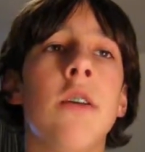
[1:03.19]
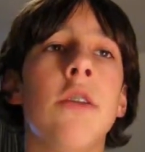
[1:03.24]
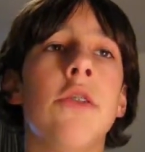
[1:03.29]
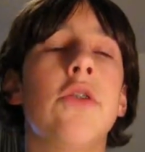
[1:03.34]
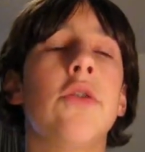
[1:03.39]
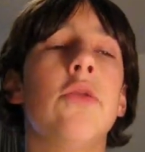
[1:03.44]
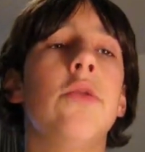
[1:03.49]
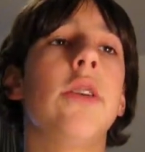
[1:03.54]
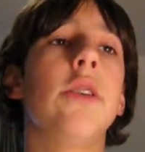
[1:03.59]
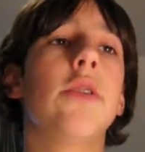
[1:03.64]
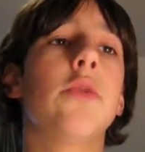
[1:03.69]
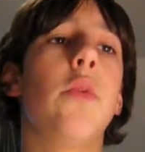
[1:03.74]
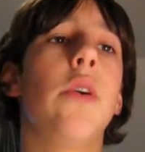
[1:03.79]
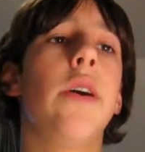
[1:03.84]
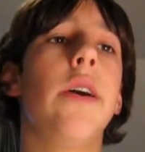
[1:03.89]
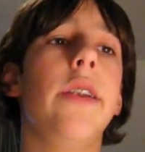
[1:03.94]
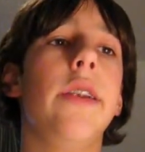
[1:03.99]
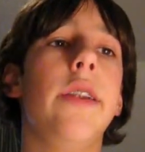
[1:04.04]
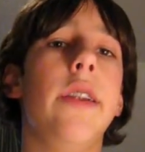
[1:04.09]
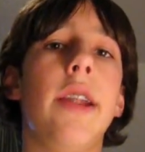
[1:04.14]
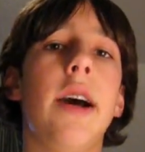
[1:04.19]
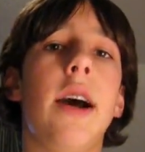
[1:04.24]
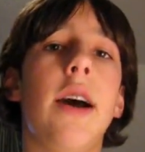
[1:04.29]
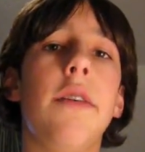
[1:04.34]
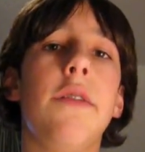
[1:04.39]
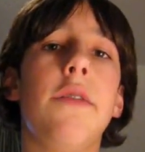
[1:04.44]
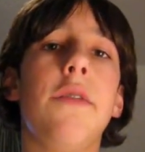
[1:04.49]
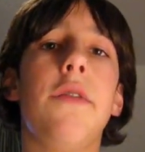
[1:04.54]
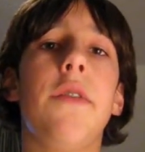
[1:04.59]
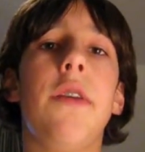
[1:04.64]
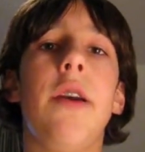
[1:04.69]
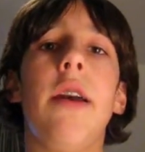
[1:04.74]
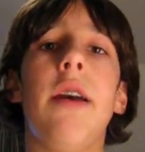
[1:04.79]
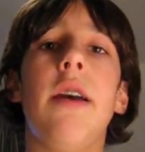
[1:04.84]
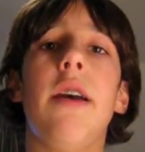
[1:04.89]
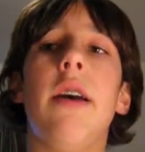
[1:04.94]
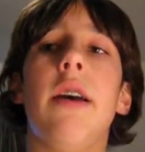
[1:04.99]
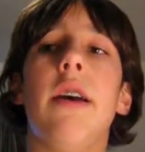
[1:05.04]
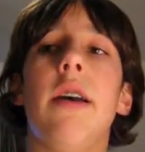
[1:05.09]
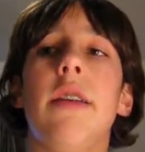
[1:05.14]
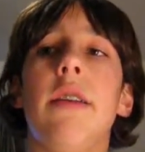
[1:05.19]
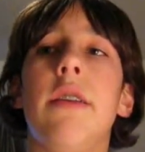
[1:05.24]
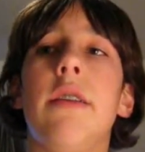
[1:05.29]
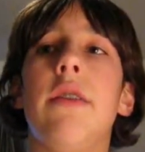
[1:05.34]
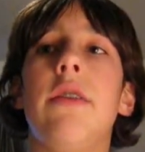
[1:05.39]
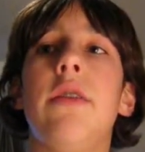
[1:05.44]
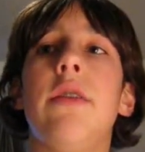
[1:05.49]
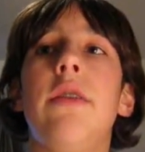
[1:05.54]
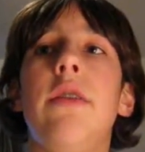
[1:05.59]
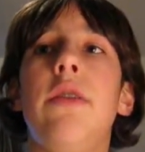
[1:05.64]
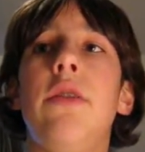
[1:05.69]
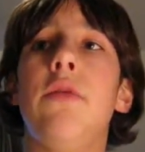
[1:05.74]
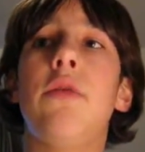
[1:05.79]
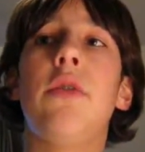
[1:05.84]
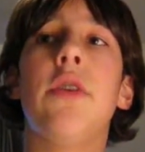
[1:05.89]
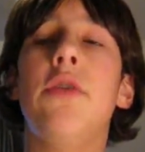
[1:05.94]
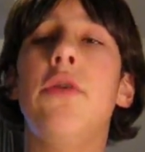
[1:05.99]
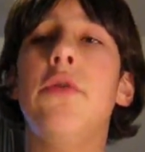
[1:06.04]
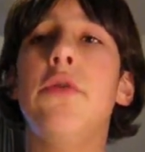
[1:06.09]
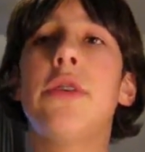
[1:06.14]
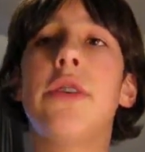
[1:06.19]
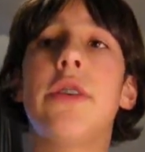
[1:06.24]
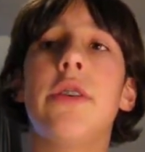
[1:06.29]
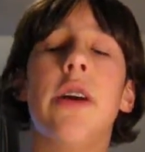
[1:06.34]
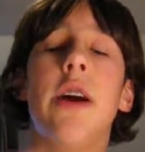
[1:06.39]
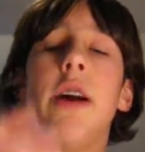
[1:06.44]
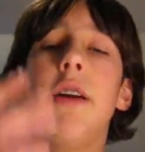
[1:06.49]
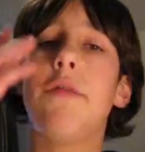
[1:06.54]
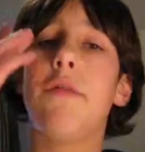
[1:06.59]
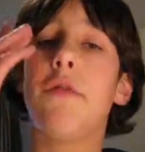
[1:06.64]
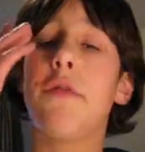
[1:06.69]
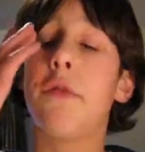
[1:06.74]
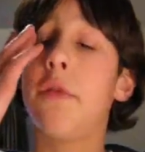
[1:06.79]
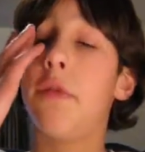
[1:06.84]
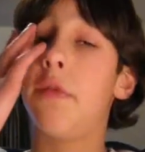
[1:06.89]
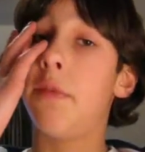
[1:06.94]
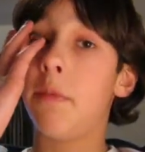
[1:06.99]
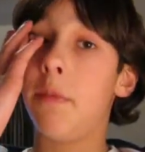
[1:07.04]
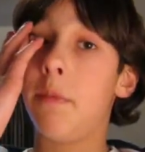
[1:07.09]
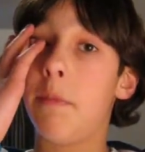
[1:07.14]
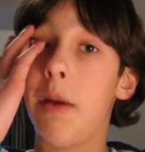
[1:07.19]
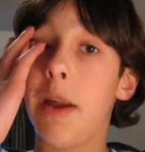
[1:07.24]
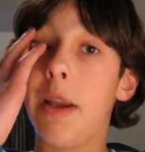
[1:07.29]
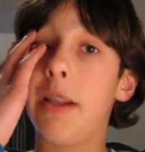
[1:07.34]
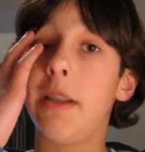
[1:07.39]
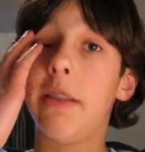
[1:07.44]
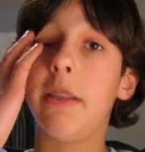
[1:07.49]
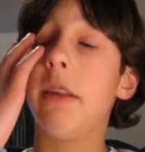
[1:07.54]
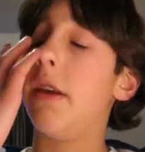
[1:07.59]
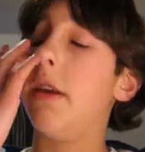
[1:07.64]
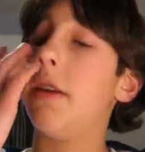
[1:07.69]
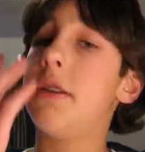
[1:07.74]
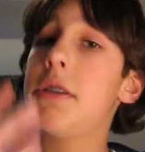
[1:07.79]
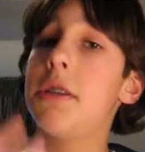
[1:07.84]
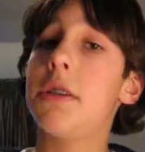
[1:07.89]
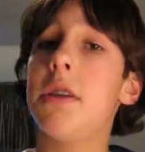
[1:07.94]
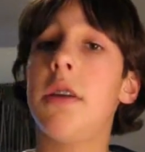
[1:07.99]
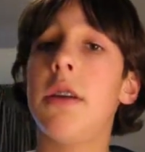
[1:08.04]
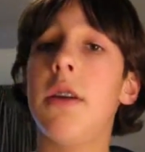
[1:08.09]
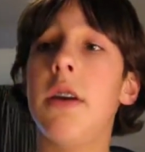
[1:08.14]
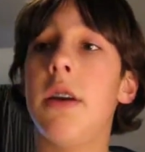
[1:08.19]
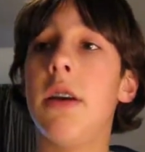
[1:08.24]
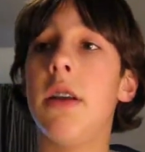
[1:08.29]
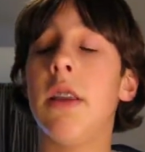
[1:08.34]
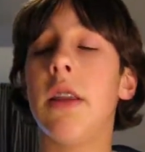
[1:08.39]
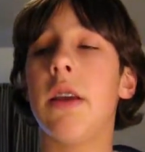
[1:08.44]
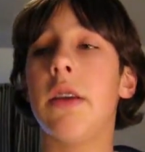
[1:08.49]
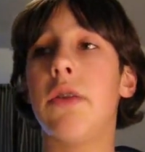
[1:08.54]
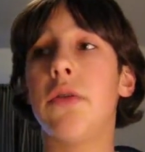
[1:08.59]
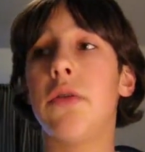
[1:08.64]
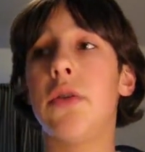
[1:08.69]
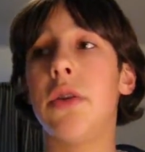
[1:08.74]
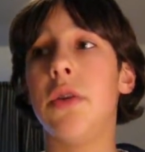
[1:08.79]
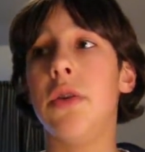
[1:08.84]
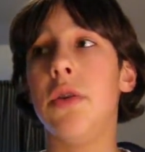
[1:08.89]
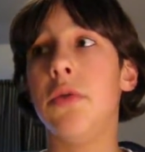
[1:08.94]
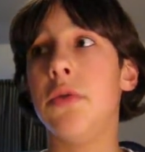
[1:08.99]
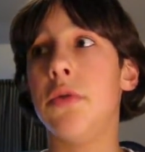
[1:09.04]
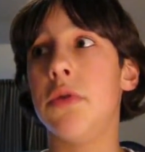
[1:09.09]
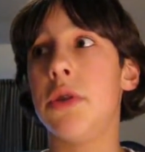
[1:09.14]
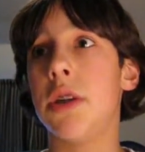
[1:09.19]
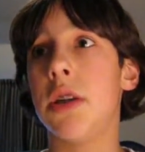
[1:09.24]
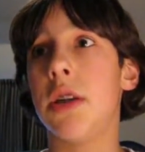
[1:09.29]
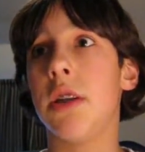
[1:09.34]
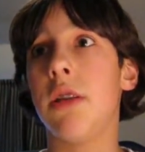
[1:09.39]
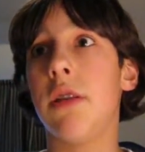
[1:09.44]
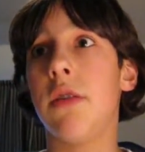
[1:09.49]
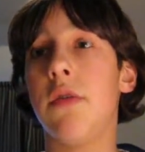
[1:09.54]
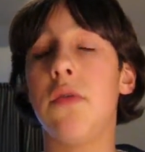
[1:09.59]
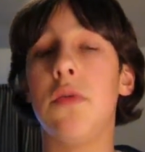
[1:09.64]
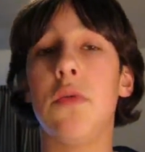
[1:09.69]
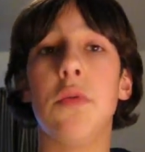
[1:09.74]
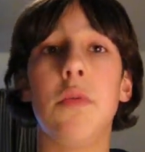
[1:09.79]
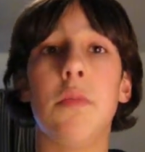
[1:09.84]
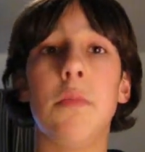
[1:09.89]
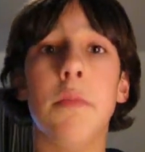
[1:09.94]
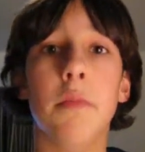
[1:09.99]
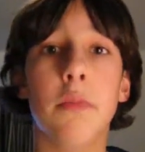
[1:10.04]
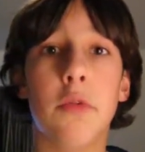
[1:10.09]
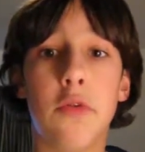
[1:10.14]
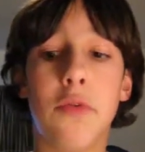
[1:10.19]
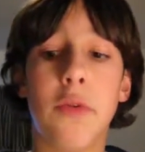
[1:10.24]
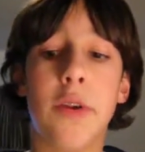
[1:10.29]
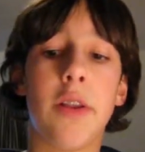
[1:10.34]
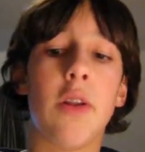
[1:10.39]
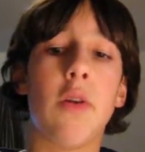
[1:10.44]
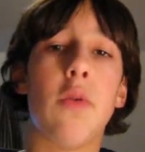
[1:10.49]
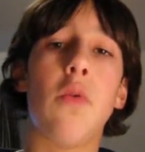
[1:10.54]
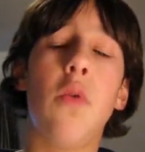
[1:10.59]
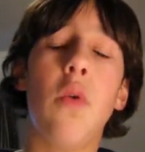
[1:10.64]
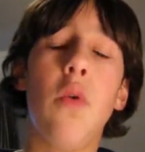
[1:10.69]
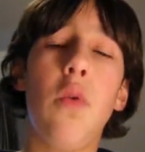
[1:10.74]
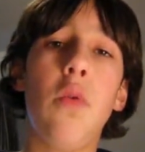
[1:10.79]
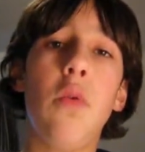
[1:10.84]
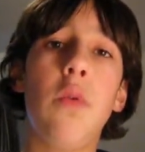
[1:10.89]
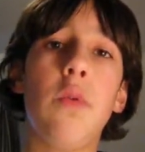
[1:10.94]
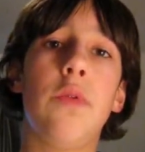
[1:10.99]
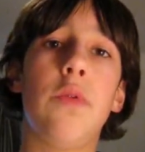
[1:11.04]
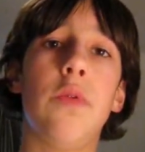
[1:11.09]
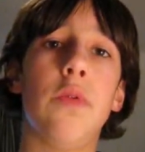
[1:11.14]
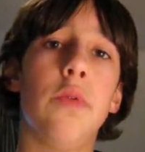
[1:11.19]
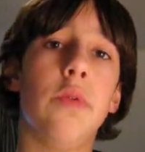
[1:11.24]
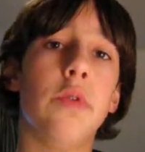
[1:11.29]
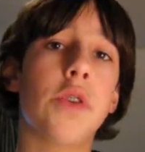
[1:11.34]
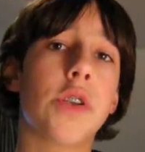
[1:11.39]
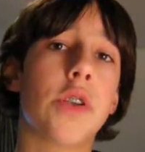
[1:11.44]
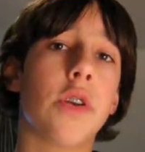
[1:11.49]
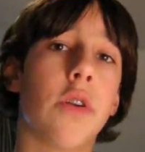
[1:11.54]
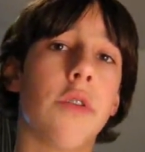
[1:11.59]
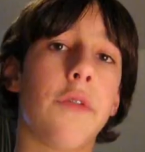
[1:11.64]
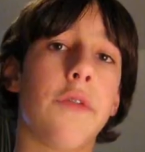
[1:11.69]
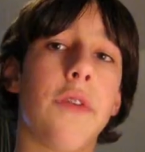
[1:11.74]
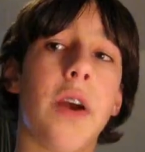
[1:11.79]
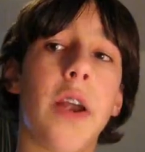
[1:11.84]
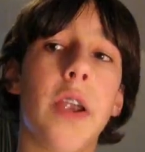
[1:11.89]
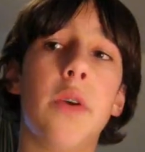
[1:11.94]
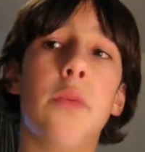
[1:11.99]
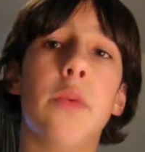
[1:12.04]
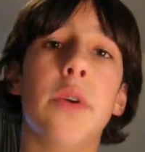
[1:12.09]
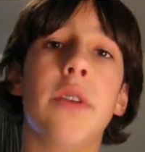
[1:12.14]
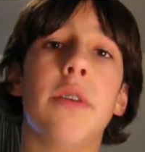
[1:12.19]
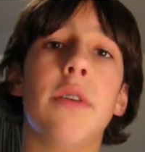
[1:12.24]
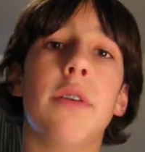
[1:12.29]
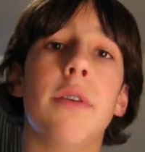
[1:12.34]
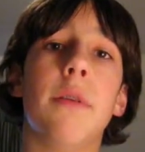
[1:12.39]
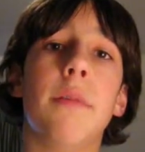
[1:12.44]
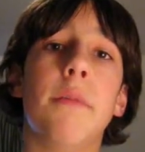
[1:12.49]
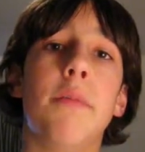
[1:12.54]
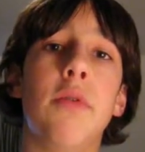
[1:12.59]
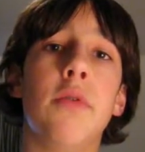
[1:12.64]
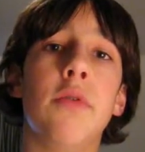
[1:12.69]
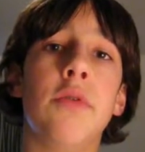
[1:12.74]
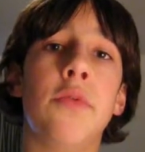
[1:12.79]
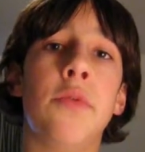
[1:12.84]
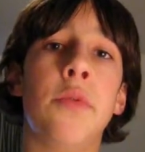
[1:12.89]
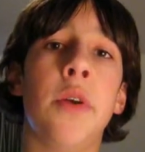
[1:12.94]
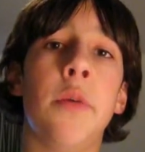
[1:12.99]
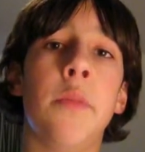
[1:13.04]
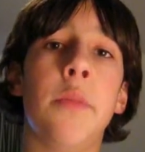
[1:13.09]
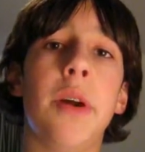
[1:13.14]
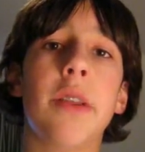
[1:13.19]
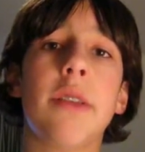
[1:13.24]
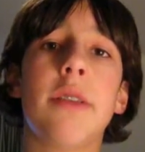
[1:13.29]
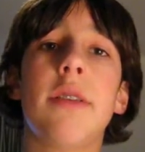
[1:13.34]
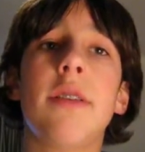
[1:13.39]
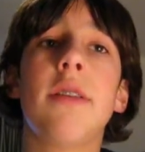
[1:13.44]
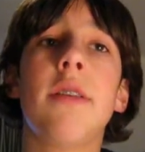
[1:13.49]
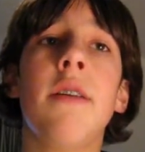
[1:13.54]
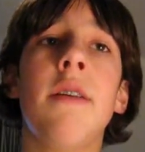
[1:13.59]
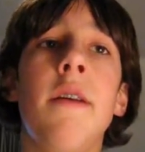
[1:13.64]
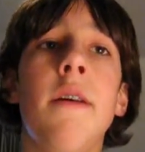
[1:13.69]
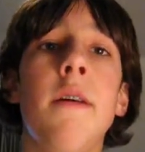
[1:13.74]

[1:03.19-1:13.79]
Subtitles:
So that's why the knife, and you can use the knife for many things. Like you can use it to drill a hole, to start a fire with the bow drill method.